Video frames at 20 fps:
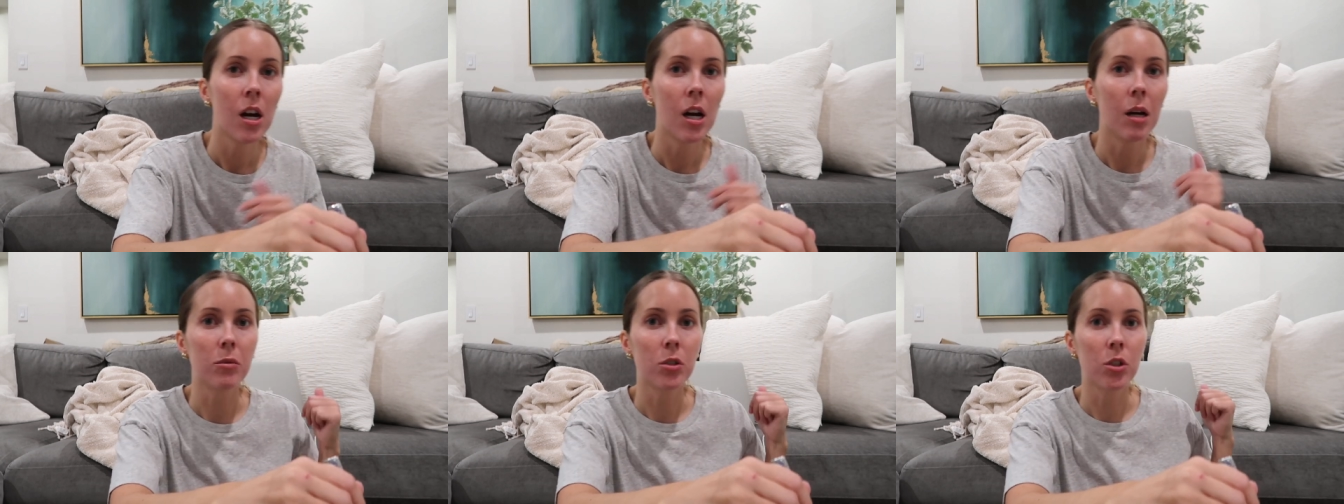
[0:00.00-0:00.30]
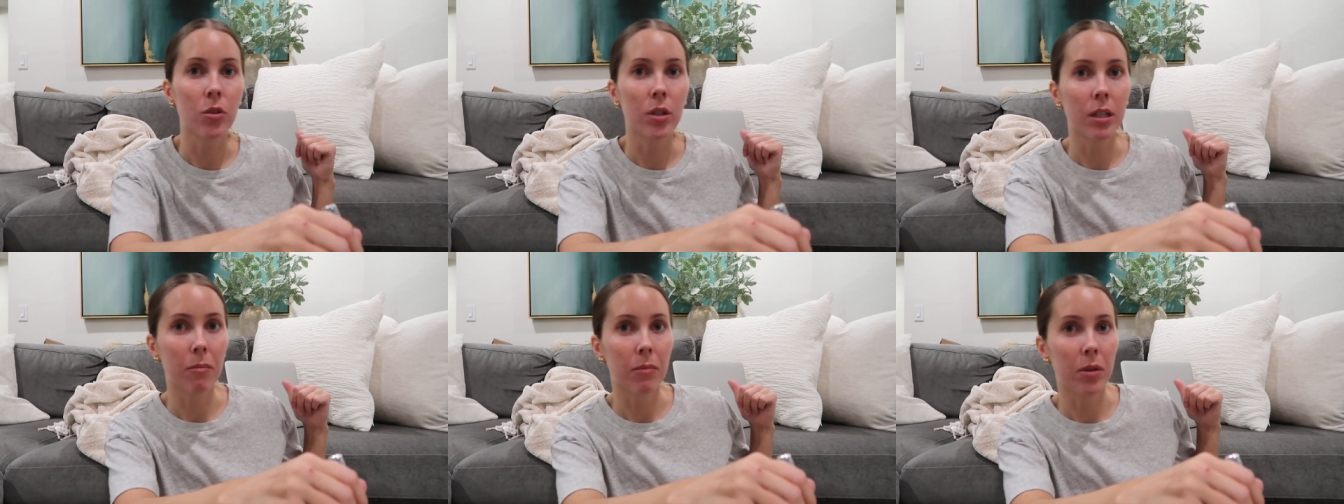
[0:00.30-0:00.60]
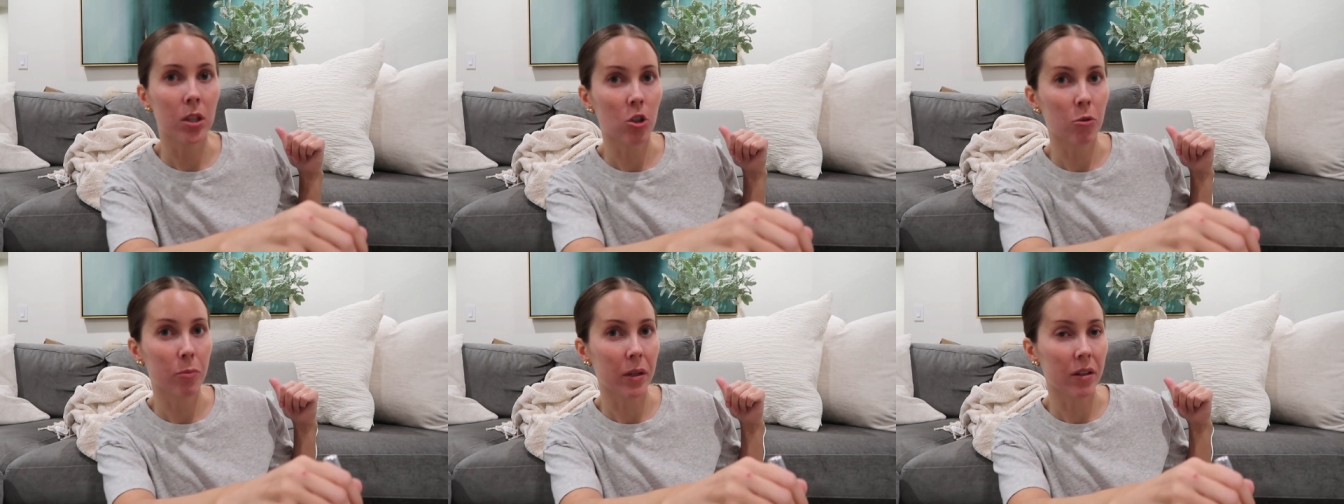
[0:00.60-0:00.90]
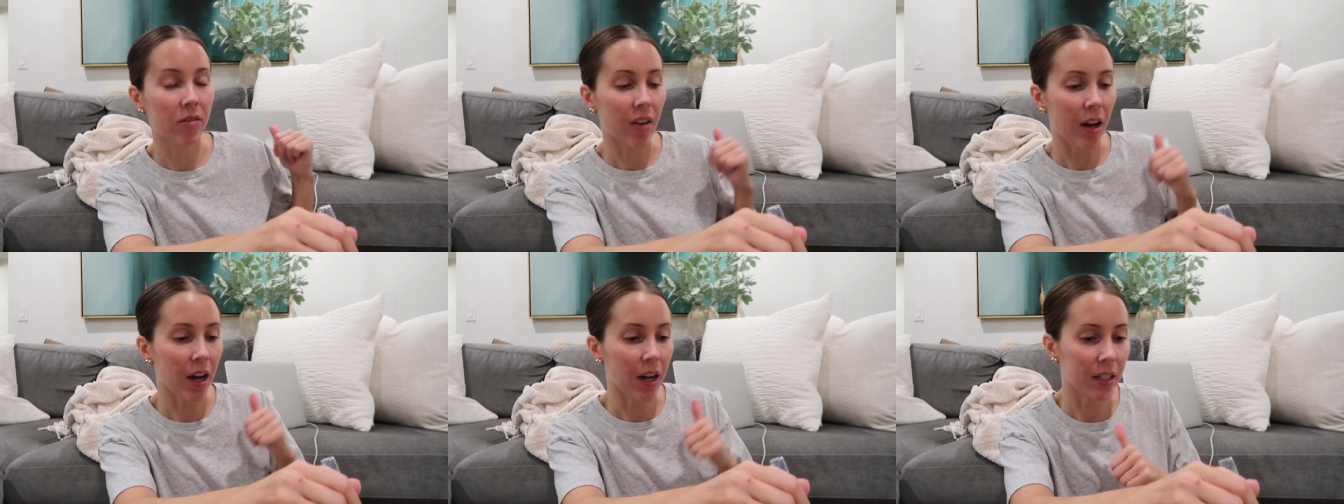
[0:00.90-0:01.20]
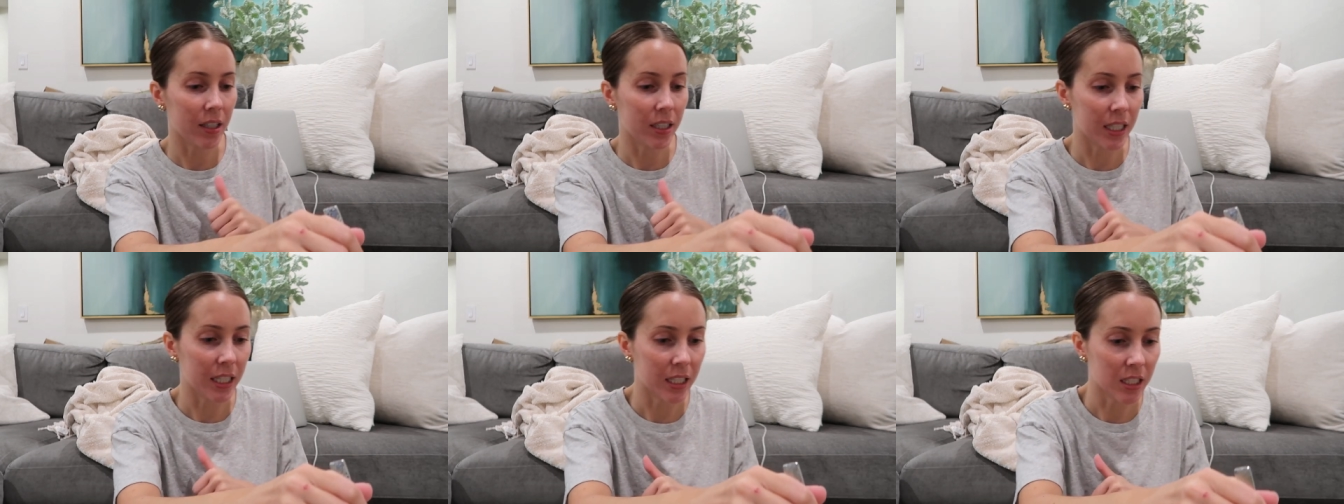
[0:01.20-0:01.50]
I'm doing a little bit of
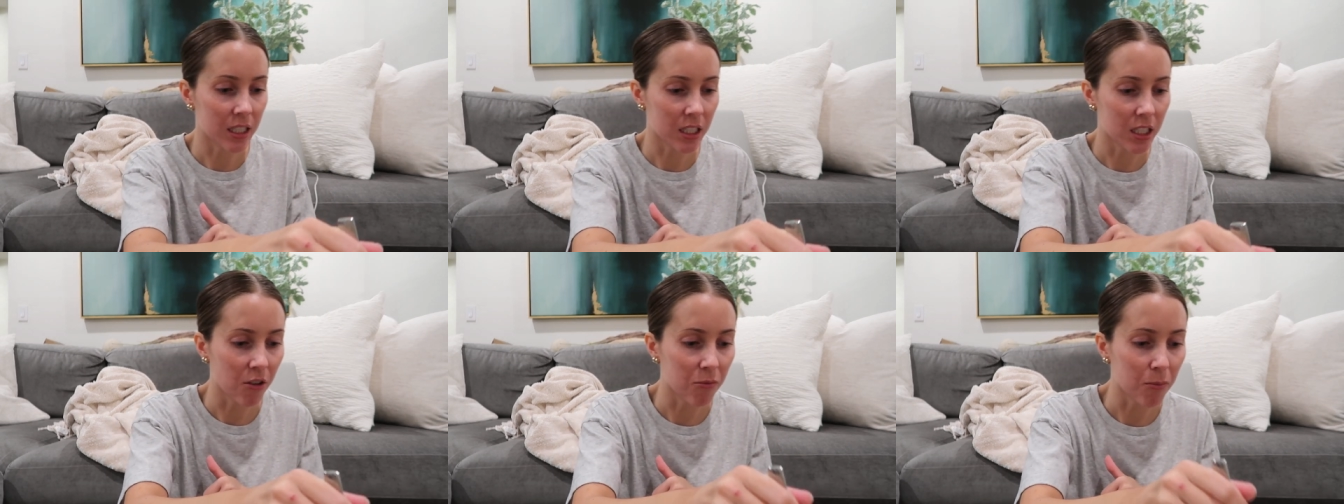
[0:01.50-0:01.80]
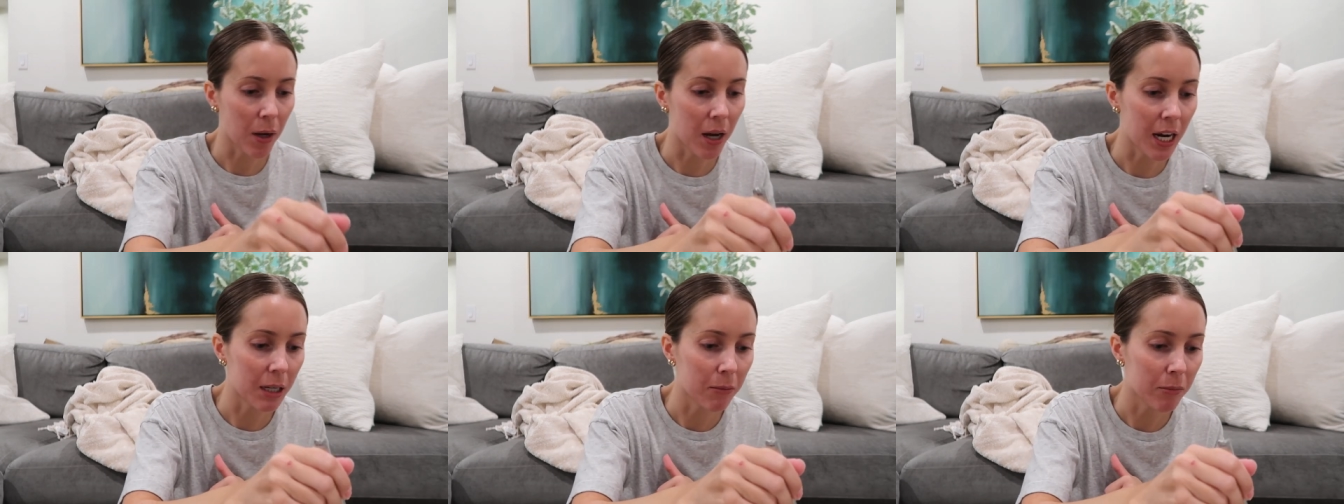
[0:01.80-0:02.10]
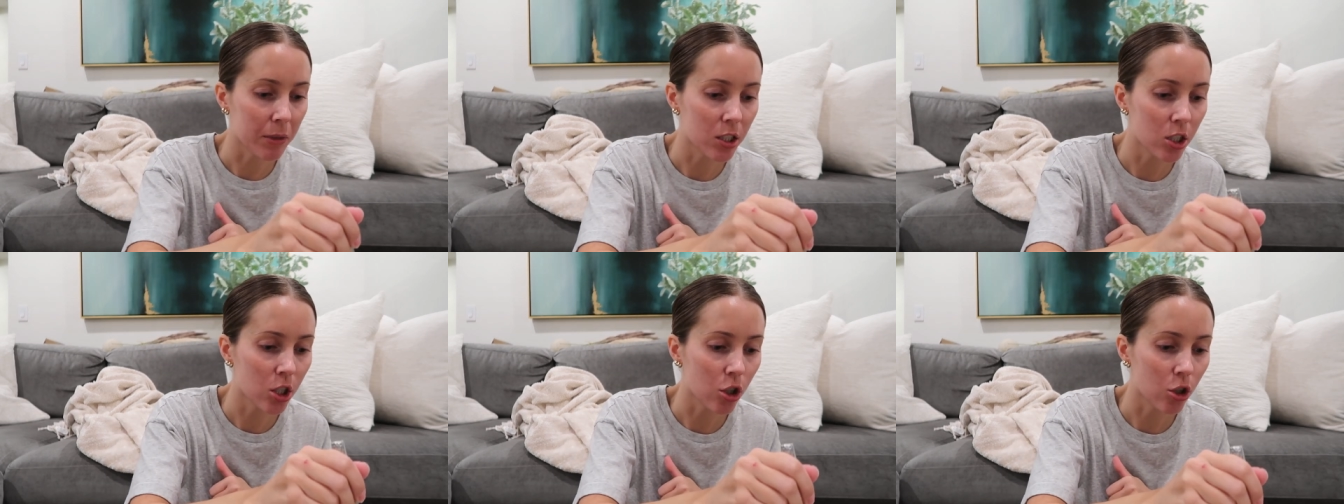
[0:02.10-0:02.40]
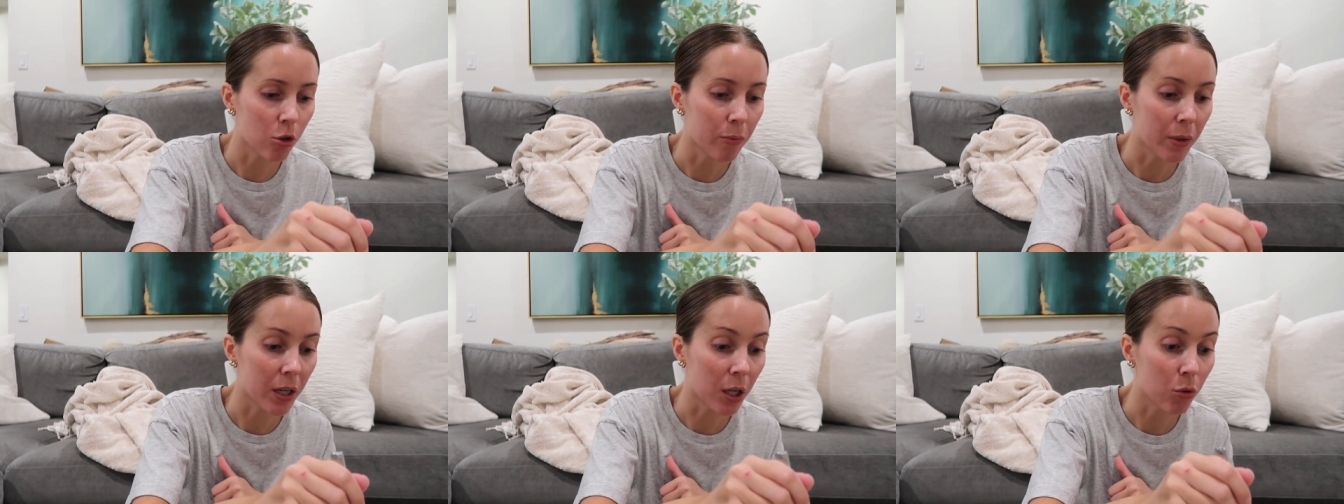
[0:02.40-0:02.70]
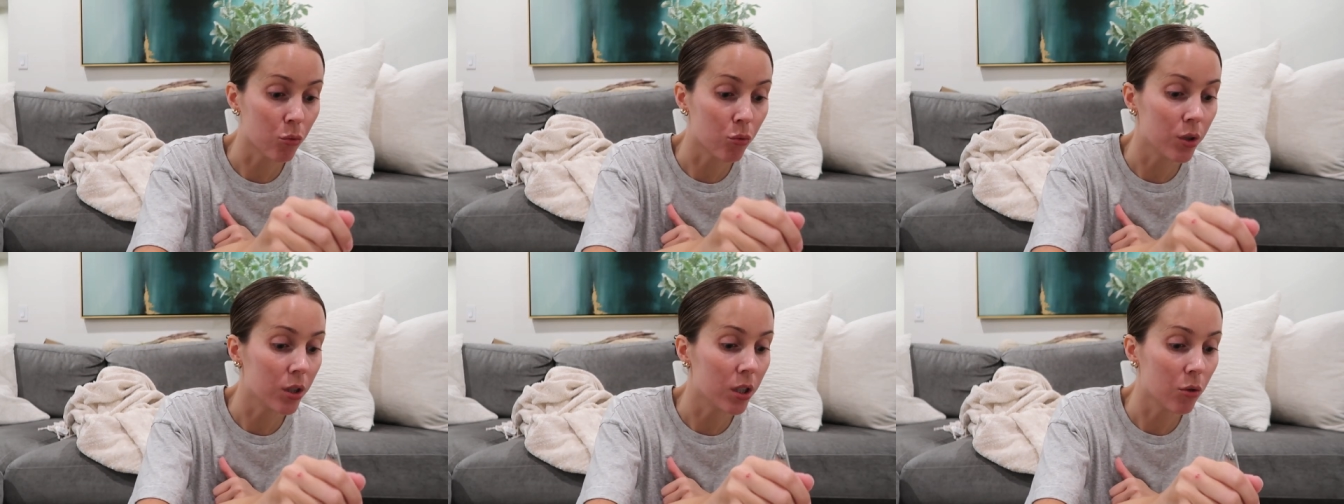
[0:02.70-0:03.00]
editing and stuff behind me too, but I
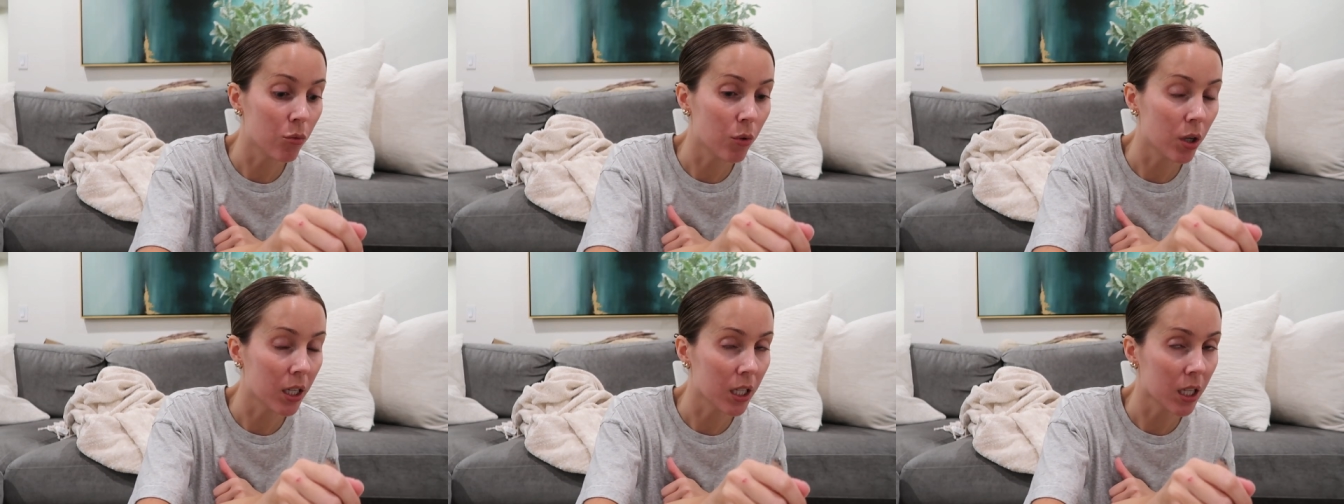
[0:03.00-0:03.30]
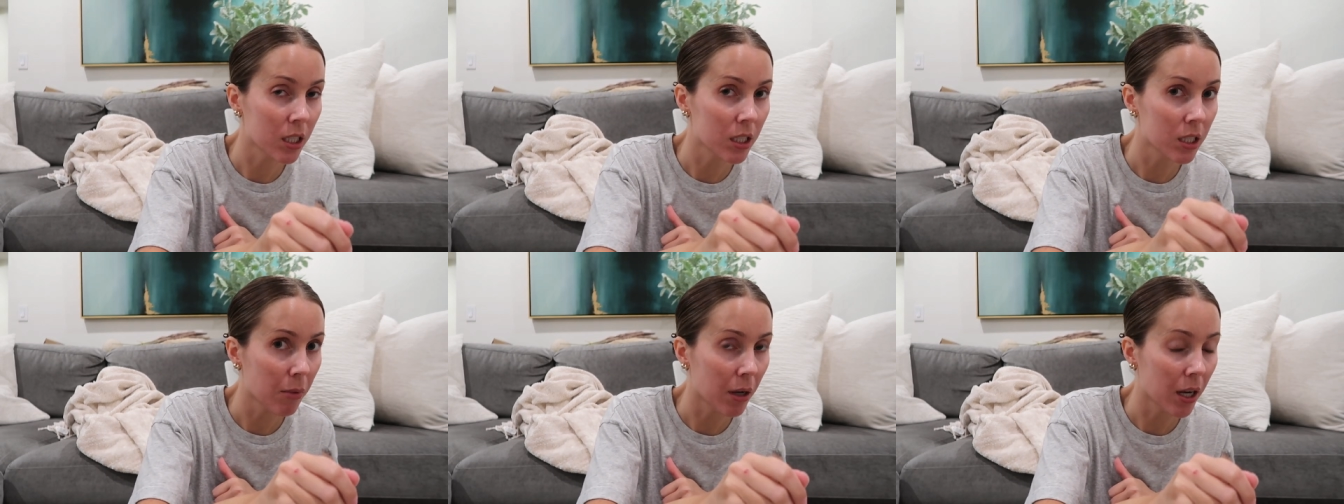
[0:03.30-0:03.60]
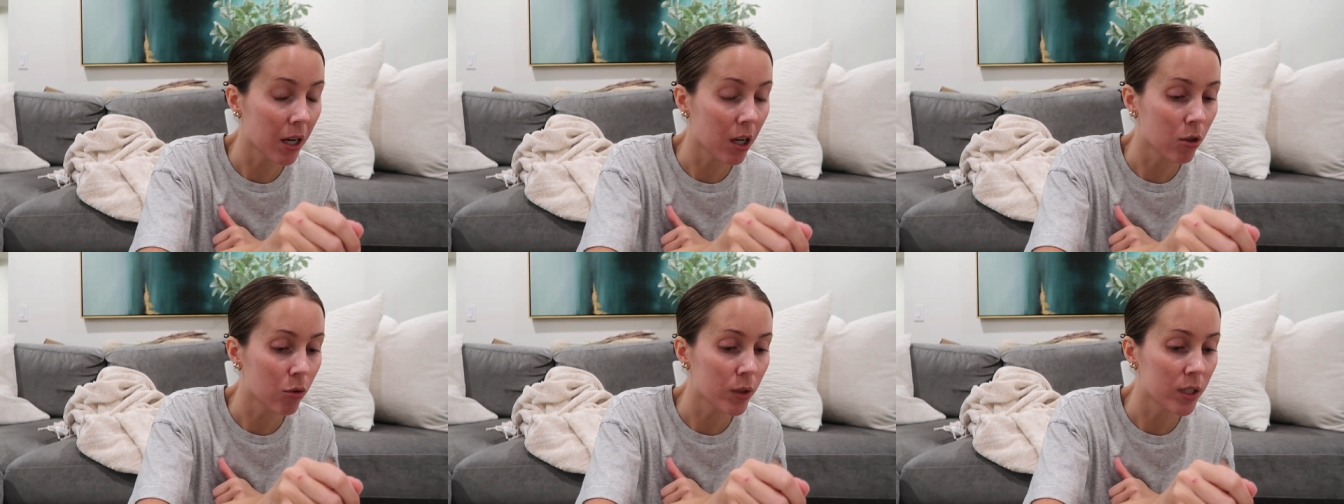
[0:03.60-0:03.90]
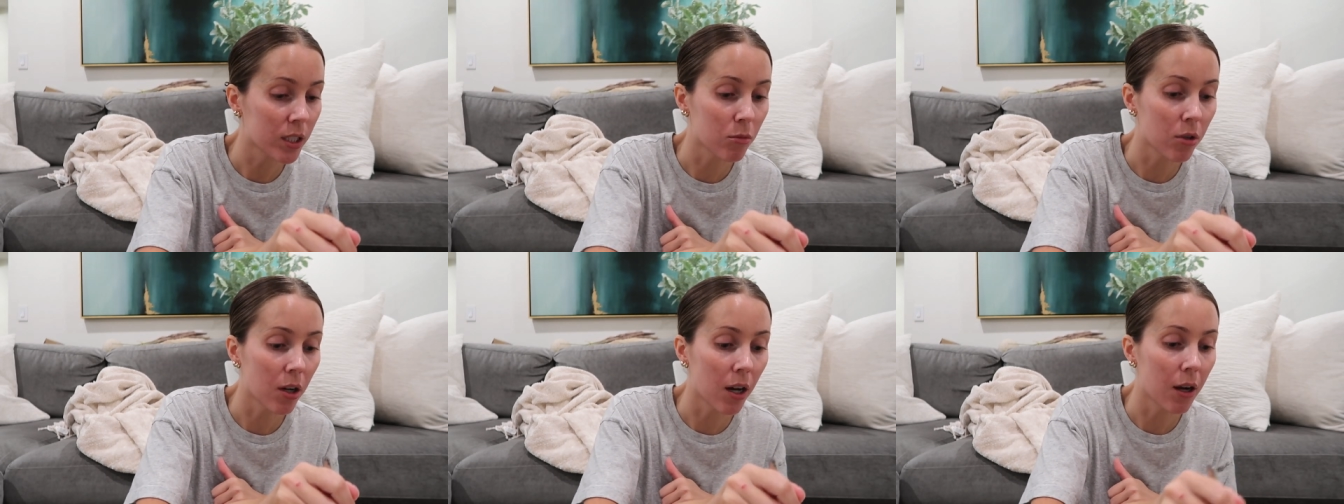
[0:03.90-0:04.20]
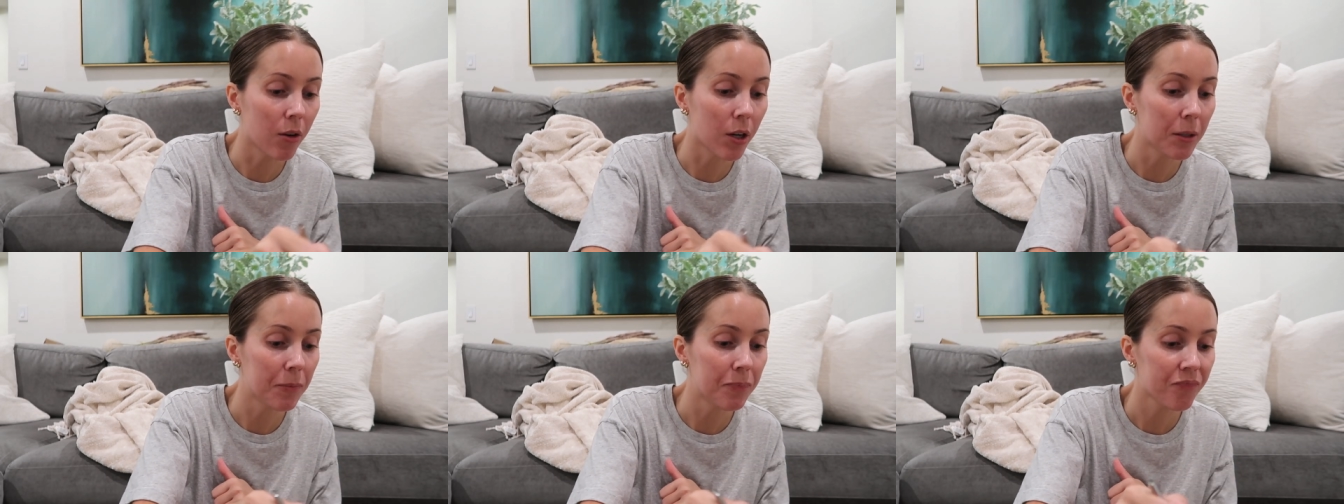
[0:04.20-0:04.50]
really wanna get to bed at a reasonable
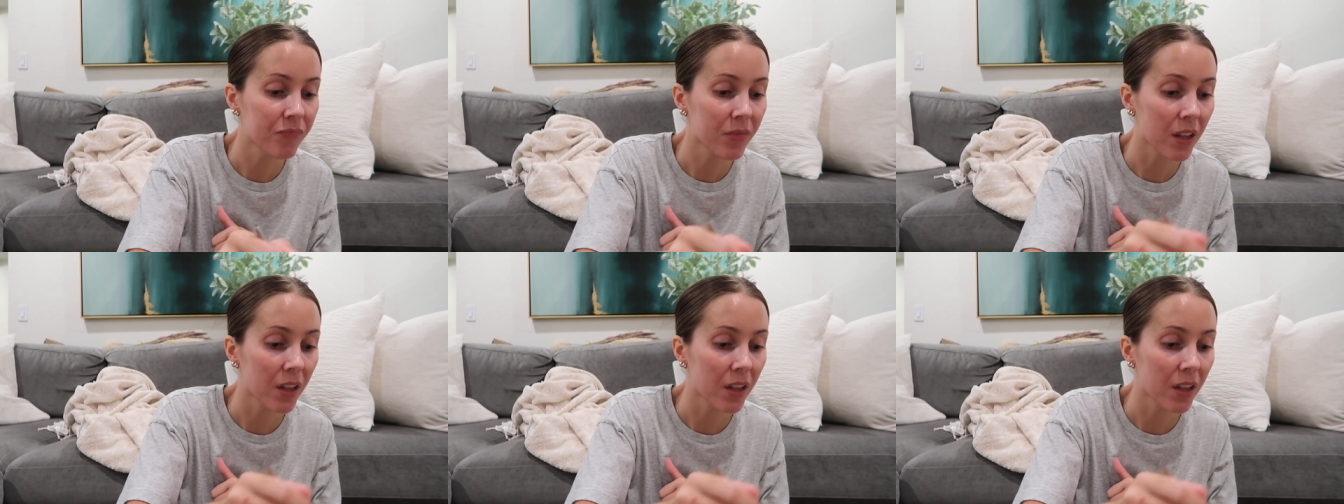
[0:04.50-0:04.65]
hour.